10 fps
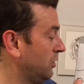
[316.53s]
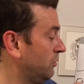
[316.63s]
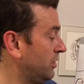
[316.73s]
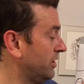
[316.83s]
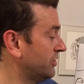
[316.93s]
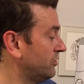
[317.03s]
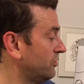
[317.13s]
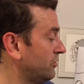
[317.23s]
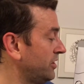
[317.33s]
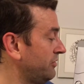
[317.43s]
1, 2,
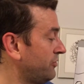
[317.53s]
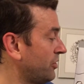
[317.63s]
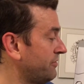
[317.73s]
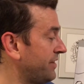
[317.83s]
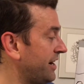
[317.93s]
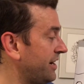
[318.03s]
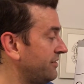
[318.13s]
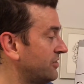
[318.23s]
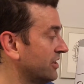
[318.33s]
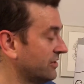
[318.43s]
3, 4, 5,
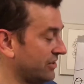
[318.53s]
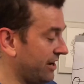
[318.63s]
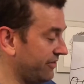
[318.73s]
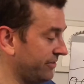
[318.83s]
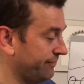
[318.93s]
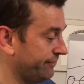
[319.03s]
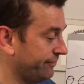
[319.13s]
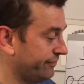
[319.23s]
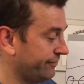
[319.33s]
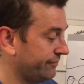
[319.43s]
6, 7.
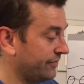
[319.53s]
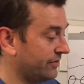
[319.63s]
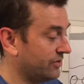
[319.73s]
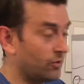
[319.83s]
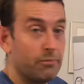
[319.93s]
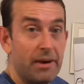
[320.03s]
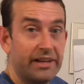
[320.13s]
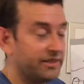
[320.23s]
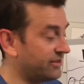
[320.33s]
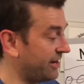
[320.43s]
So
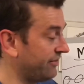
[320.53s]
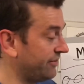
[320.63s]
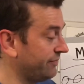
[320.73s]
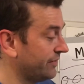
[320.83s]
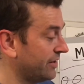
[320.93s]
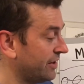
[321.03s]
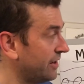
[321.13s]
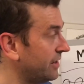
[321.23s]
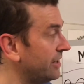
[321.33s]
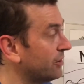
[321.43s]
minus 7
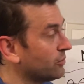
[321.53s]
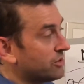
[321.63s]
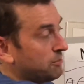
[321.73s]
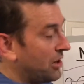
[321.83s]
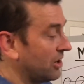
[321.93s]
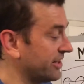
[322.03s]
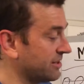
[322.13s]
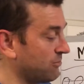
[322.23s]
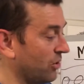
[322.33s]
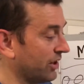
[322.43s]
equals the part
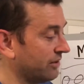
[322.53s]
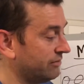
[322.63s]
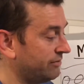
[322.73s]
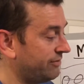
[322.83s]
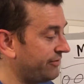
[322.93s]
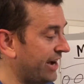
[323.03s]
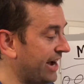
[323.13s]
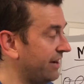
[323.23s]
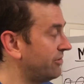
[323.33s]
that's more, 5.